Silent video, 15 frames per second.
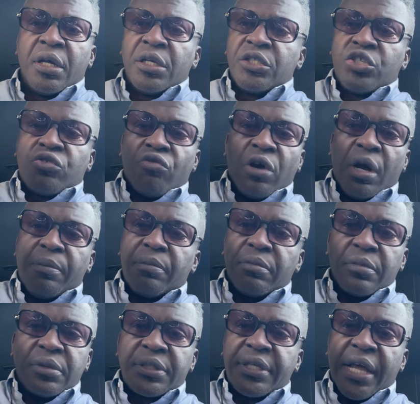Trump,
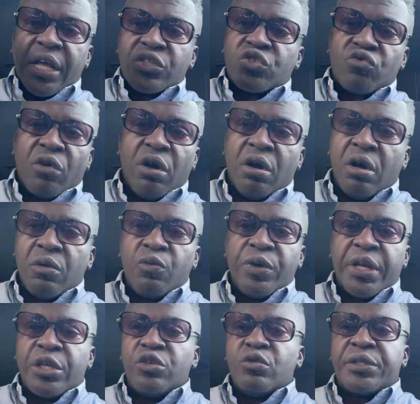stand strong. We
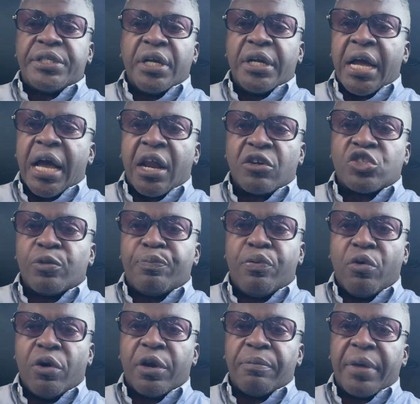you still got our
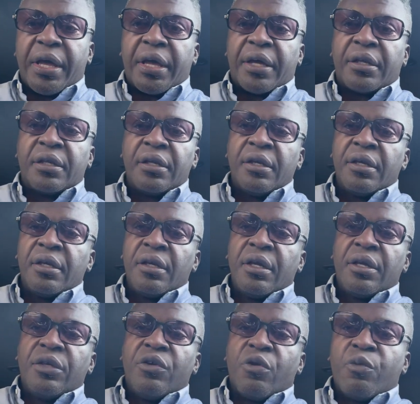support, man.
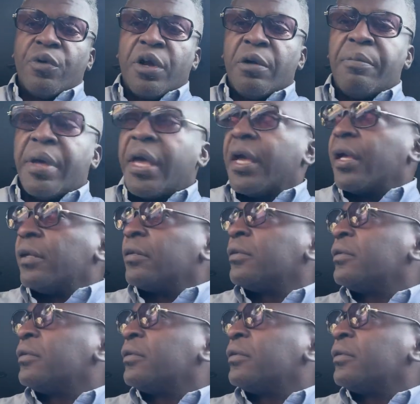You're a real man.